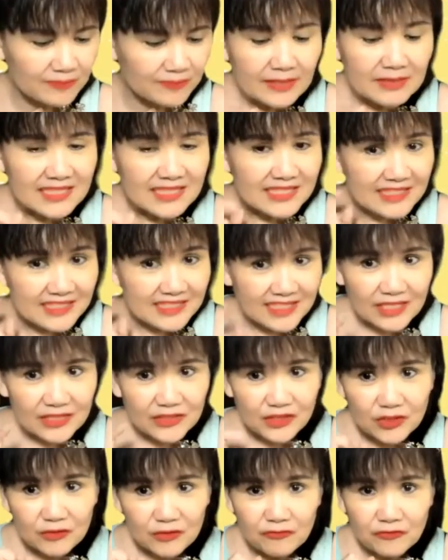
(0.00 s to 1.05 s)

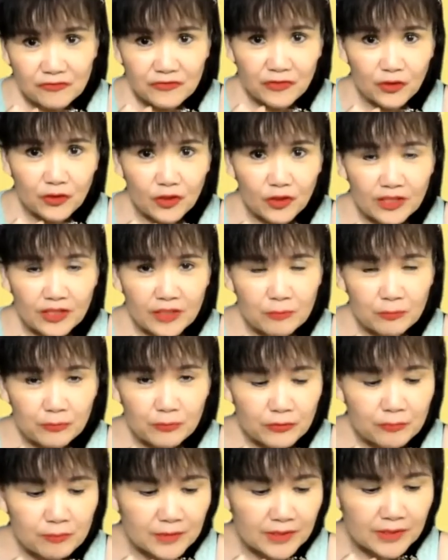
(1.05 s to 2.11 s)
Suggestion for
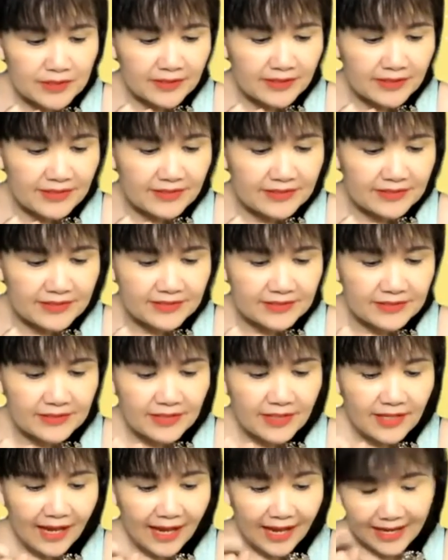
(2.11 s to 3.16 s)
improvement is
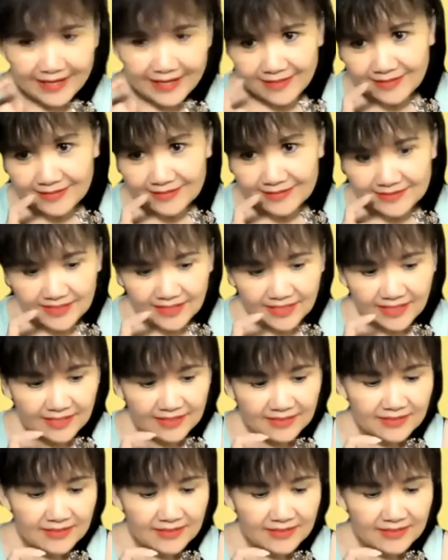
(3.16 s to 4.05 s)
eye contact.